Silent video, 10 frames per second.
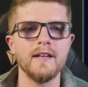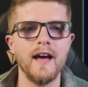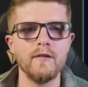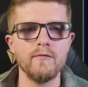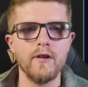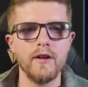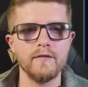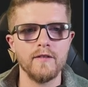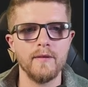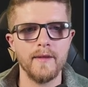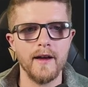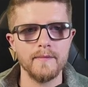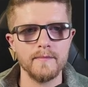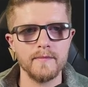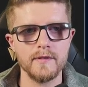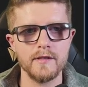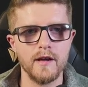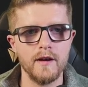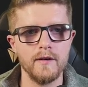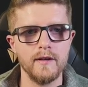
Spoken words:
and run from that. So